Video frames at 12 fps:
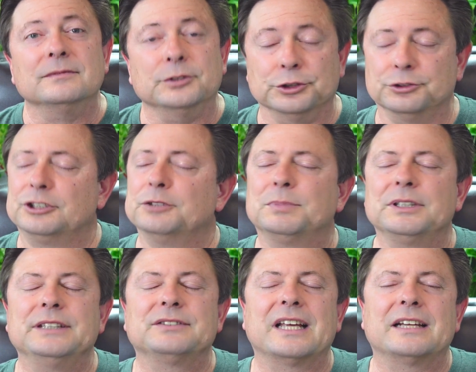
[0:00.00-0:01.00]
YouTube
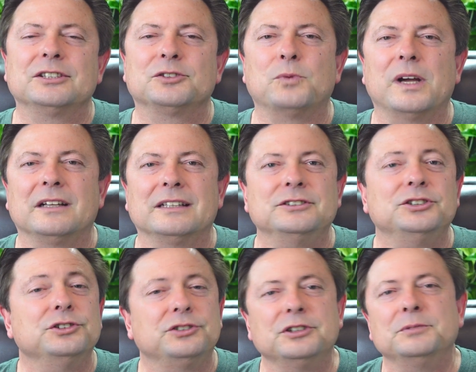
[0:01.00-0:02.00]
believes that as well, as
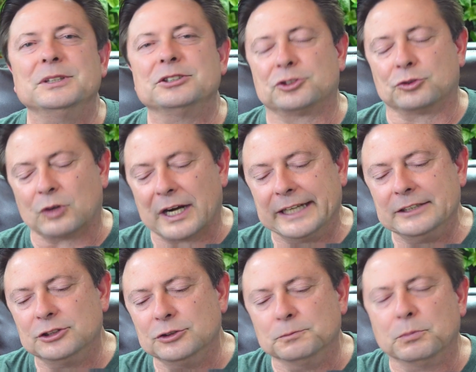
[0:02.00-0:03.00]
YouTube is
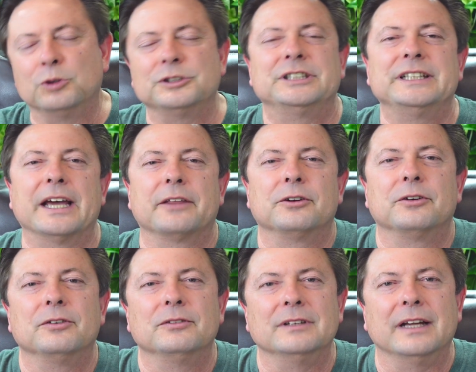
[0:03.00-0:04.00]
trying to put
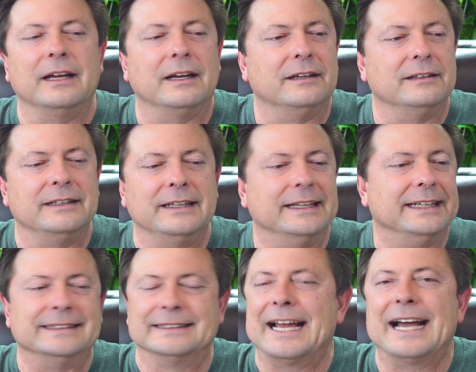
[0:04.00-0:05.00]
together an
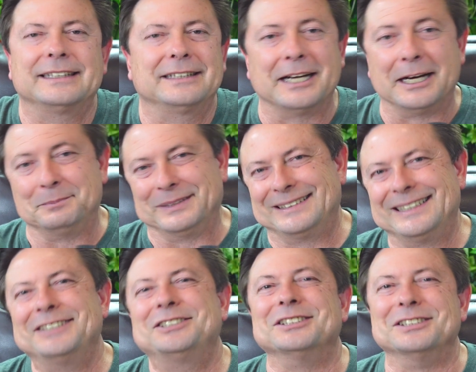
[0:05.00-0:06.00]
exact
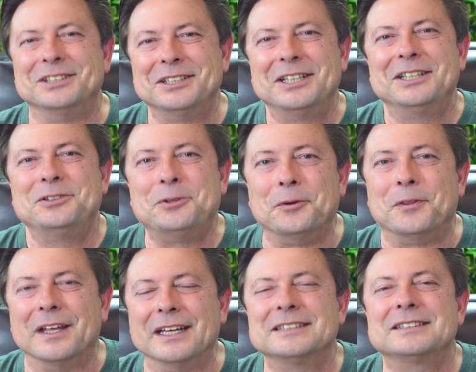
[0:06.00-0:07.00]
competition to
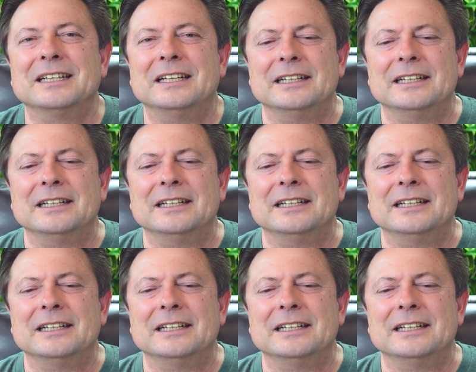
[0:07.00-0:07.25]
this.